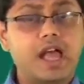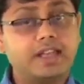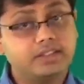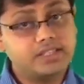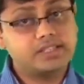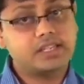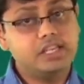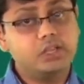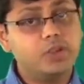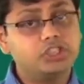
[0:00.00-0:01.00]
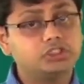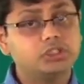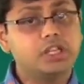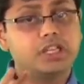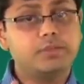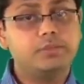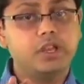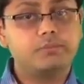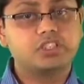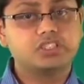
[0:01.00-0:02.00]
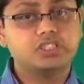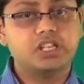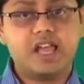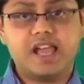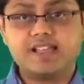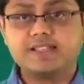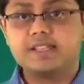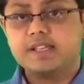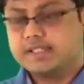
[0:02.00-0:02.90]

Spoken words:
And this equation can be represented as